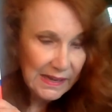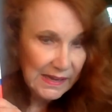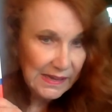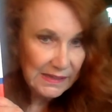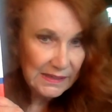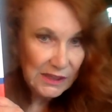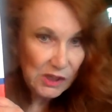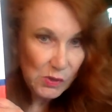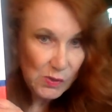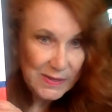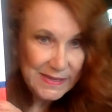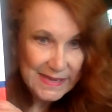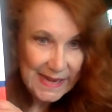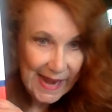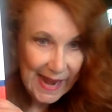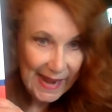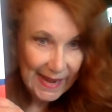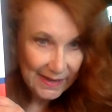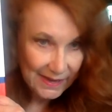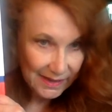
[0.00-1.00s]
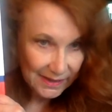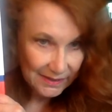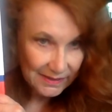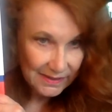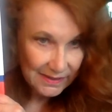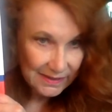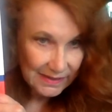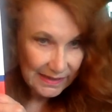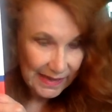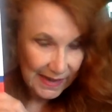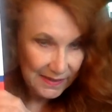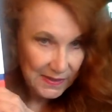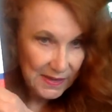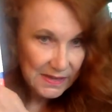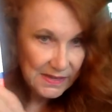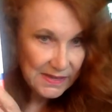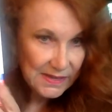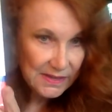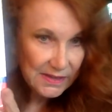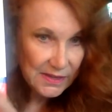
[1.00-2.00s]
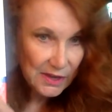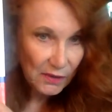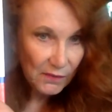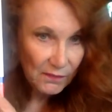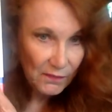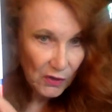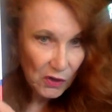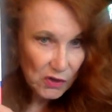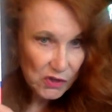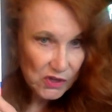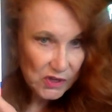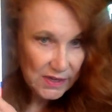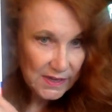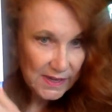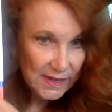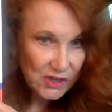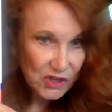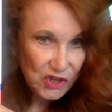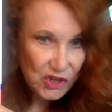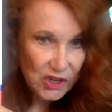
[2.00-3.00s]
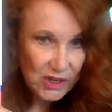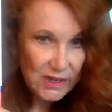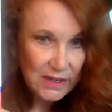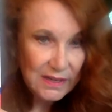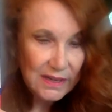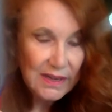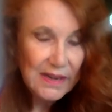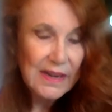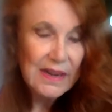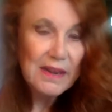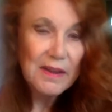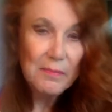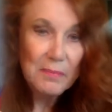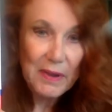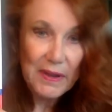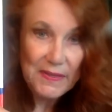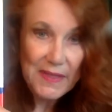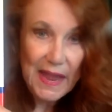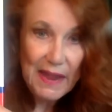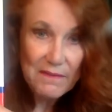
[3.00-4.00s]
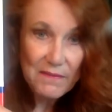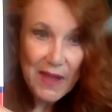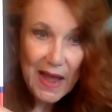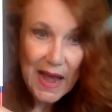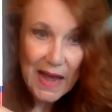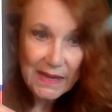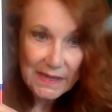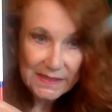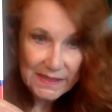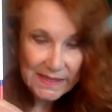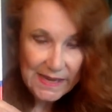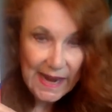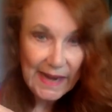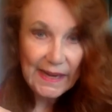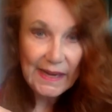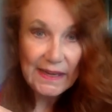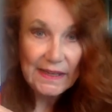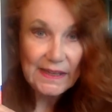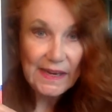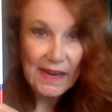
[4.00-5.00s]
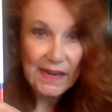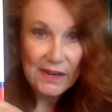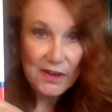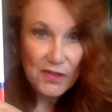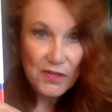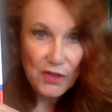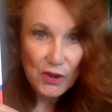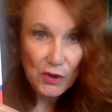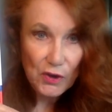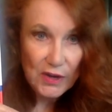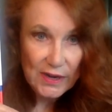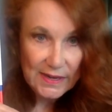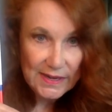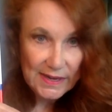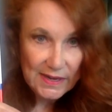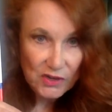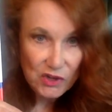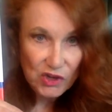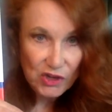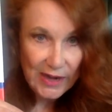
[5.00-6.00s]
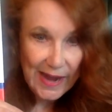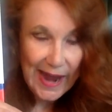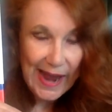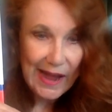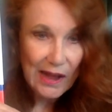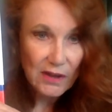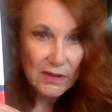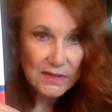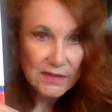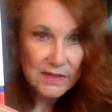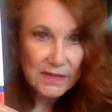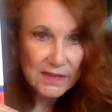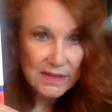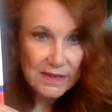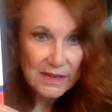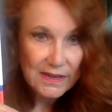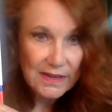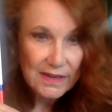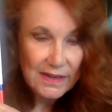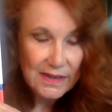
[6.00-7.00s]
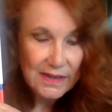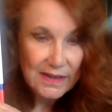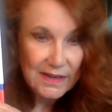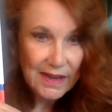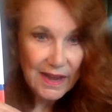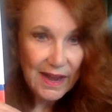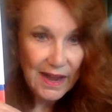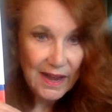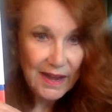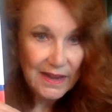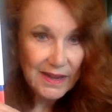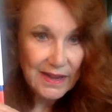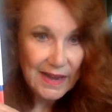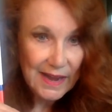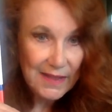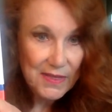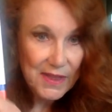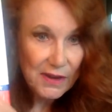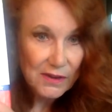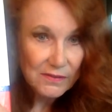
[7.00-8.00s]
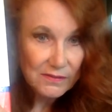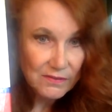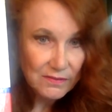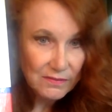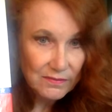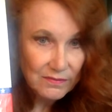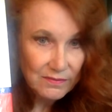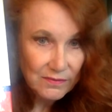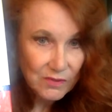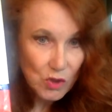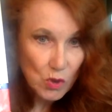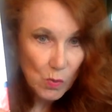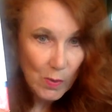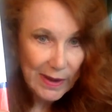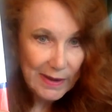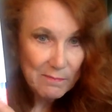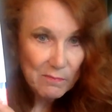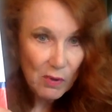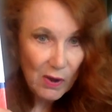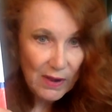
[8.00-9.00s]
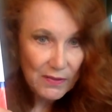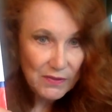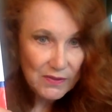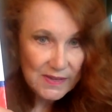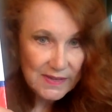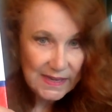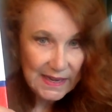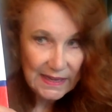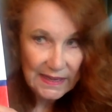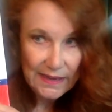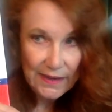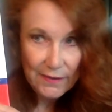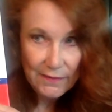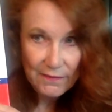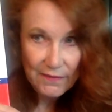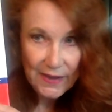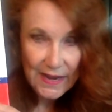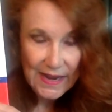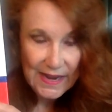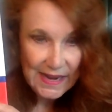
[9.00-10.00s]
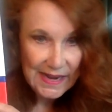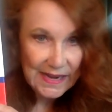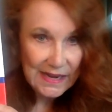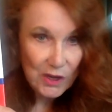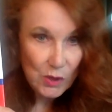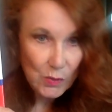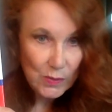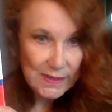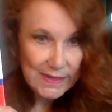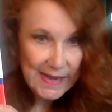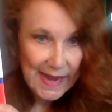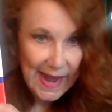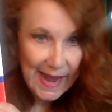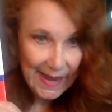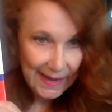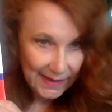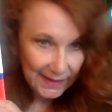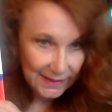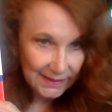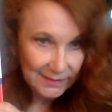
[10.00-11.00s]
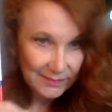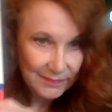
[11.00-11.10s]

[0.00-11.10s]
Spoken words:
Louisiana. And this is their first edition, but they've got a second and a third edition out. And they're twin brothers that live in Louisiana.